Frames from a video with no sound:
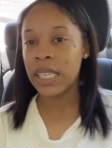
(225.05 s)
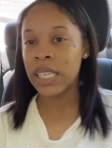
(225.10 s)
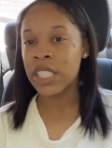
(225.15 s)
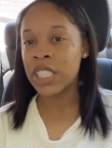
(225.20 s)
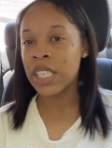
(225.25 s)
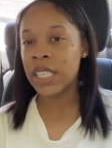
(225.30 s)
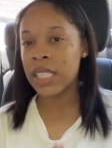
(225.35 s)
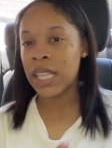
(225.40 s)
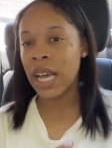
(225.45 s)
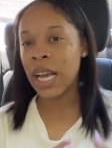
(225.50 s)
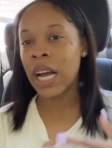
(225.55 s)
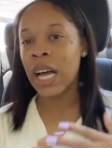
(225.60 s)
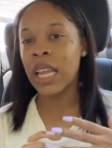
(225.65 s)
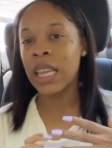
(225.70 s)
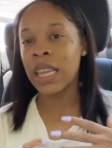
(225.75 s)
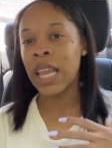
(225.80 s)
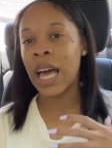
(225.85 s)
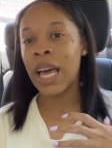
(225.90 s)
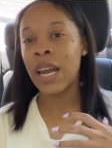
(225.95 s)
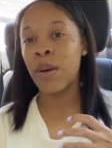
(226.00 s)
It's just like a
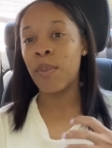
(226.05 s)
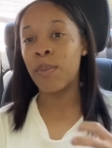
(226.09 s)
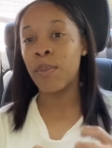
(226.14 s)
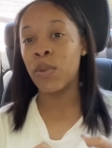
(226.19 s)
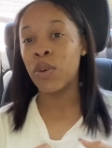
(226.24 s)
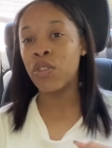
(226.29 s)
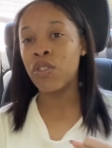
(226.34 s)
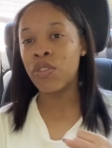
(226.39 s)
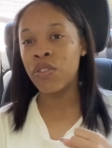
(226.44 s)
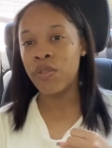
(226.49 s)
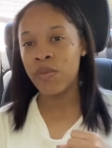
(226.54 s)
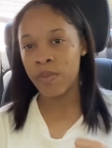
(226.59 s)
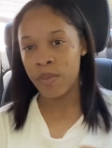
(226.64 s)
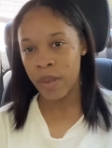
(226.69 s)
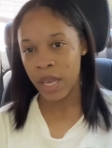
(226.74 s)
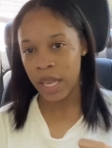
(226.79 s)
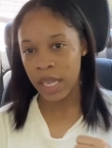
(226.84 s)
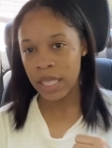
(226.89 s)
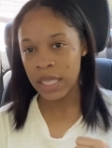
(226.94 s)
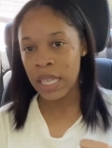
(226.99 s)
lot of
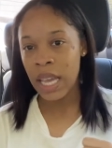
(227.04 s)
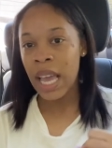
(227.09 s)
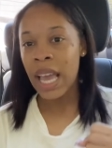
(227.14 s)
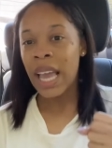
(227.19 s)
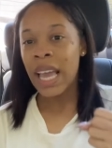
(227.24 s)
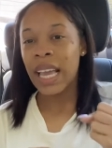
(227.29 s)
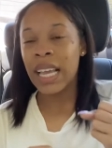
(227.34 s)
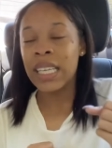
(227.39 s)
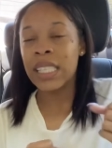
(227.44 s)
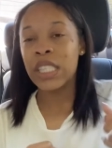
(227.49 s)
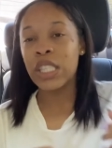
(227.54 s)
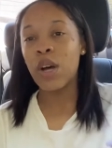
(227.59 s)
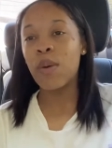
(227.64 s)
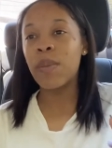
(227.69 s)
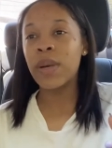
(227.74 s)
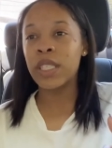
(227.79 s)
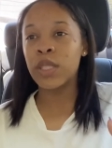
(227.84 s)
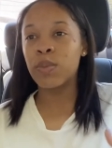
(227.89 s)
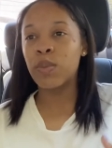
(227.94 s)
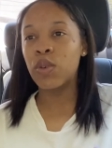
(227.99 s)
movement. It's so
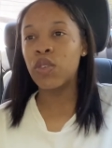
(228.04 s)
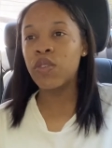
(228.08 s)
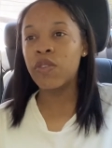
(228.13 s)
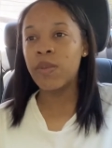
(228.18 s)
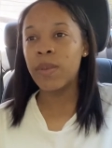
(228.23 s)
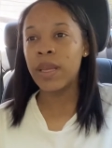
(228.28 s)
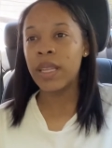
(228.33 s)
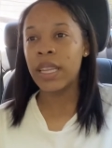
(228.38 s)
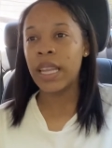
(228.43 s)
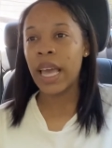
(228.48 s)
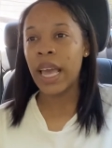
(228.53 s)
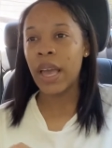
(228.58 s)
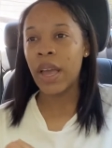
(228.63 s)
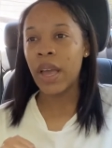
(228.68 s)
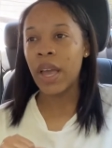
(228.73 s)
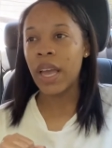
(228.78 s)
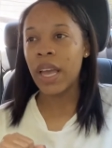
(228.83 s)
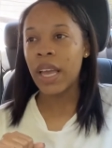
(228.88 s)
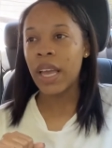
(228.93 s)
much movement that